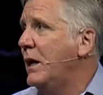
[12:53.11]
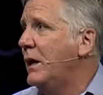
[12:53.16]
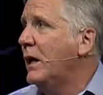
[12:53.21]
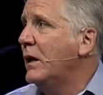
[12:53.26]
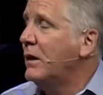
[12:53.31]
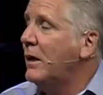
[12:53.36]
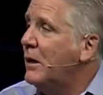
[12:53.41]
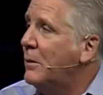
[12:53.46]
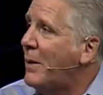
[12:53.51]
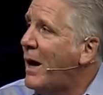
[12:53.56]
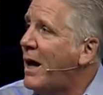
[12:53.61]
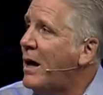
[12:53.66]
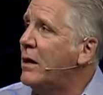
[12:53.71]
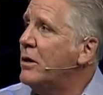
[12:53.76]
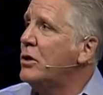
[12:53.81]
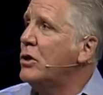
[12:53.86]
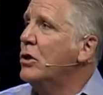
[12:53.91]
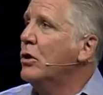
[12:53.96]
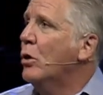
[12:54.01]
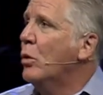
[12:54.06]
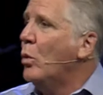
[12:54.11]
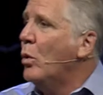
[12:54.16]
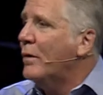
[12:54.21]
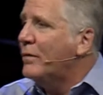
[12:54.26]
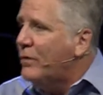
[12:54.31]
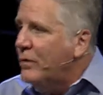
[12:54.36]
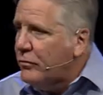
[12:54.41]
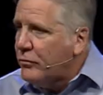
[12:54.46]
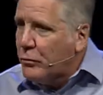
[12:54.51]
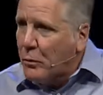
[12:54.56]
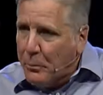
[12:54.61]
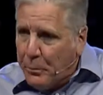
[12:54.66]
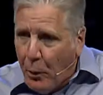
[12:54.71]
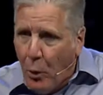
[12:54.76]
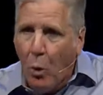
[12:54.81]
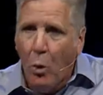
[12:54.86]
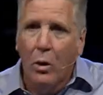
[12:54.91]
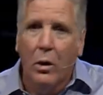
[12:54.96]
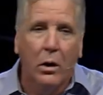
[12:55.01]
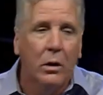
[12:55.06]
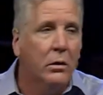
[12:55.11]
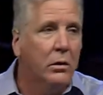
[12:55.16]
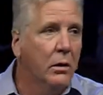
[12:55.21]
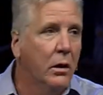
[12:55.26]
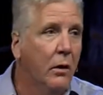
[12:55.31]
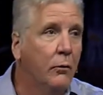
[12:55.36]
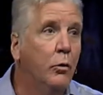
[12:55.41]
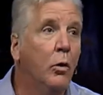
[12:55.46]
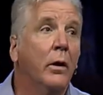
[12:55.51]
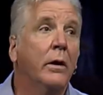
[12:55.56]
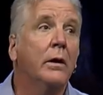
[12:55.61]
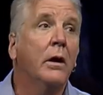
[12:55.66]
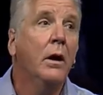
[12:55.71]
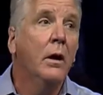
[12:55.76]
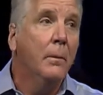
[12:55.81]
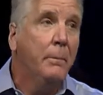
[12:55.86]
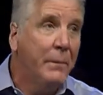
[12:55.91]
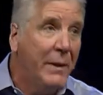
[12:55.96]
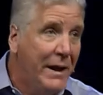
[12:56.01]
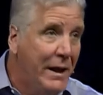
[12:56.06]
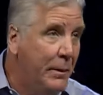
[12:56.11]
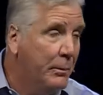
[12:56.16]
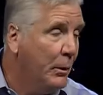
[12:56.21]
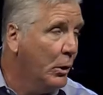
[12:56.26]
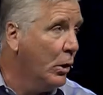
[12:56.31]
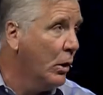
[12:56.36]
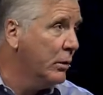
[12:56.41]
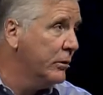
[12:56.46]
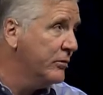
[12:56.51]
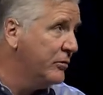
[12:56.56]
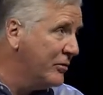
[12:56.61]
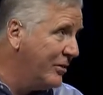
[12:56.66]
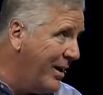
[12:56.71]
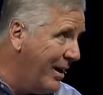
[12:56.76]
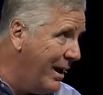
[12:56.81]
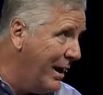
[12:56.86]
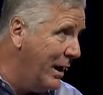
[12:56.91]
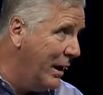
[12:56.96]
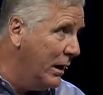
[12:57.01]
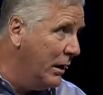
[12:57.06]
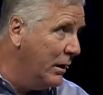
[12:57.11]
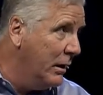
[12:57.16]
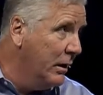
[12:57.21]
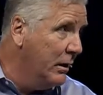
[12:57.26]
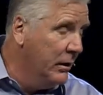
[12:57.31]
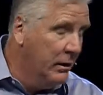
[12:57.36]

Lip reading: Now, Nehemiah, you don't want this report of what people are saying